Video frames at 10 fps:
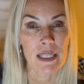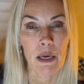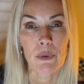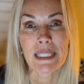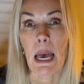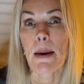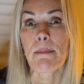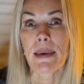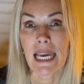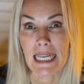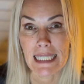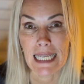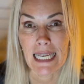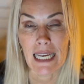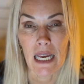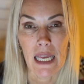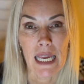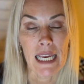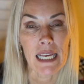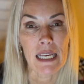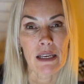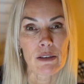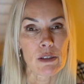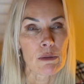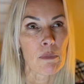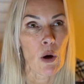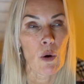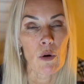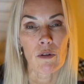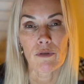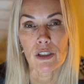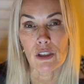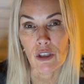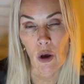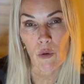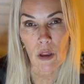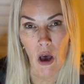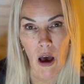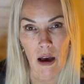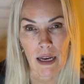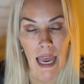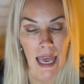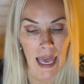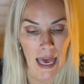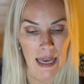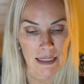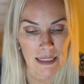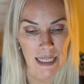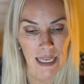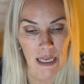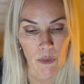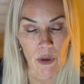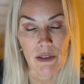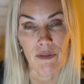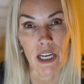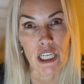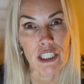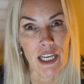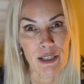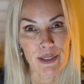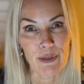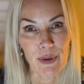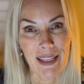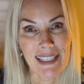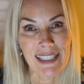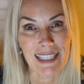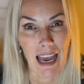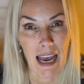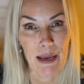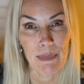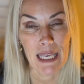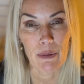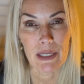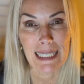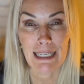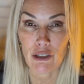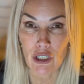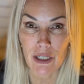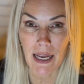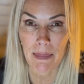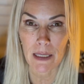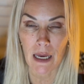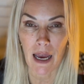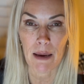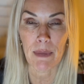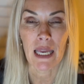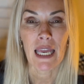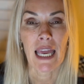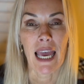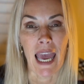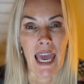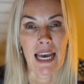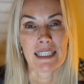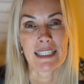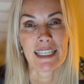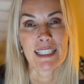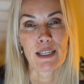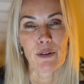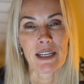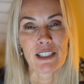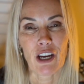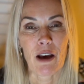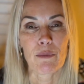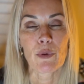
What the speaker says: It was amazing. He spoke for so long and he was very generous with his time. He was injured at the time and he did a great job.